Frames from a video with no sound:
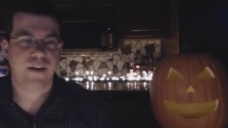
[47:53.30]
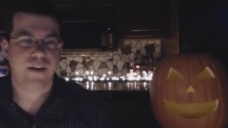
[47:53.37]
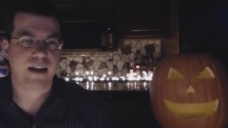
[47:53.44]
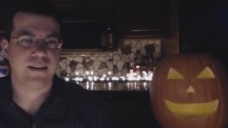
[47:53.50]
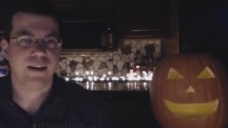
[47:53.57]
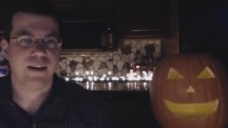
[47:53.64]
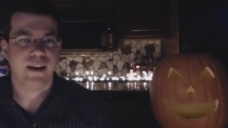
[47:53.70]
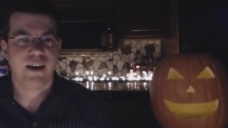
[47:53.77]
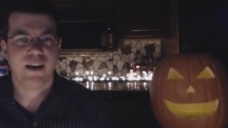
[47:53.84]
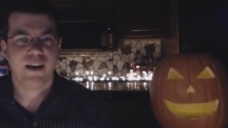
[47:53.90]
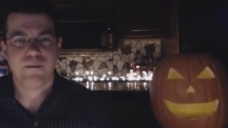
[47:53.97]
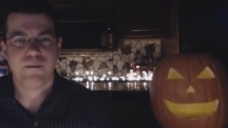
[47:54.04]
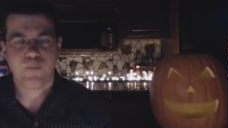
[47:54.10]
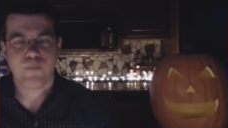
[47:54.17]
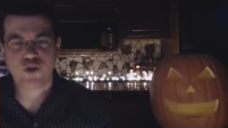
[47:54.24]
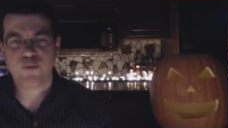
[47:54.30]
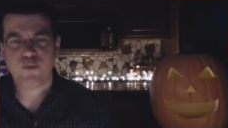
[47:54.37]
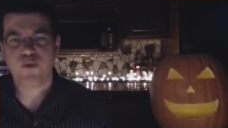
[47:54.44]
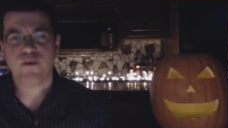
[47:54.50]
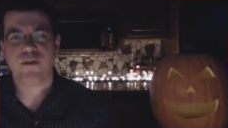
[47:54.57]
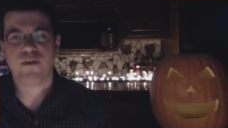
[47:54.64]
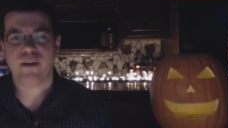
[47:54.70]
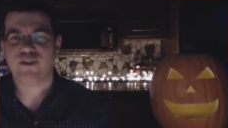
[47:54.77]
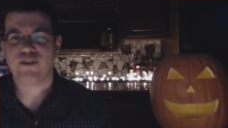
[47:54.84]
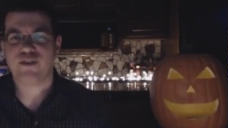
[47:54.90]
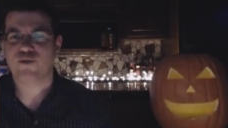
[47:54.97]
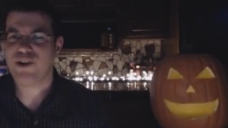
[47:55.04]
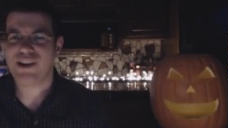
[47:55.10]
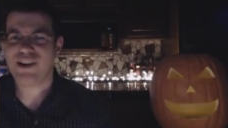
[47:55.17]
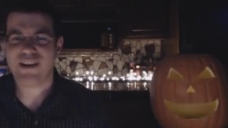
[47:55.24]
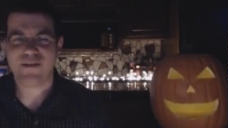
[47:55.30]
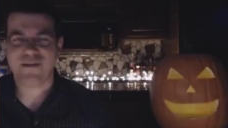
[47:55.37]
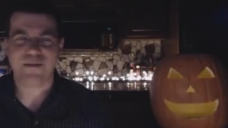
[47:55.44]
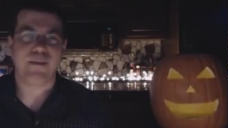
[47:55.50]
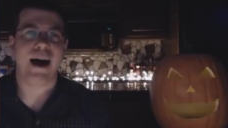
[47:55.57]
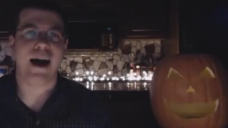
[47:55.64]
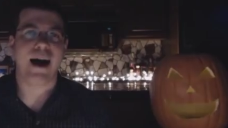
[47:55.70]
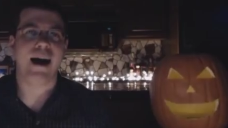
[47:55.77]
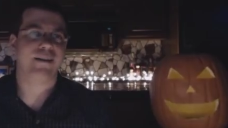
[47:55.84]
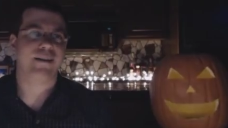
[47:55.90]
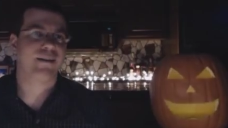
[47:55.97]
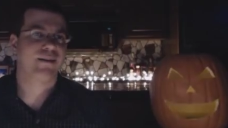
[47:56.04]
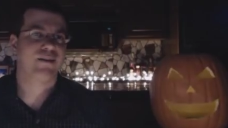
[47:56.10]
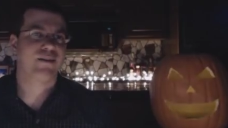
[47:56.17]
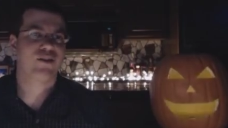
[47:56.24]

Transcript: In fact, most movie fans wouldn't even bother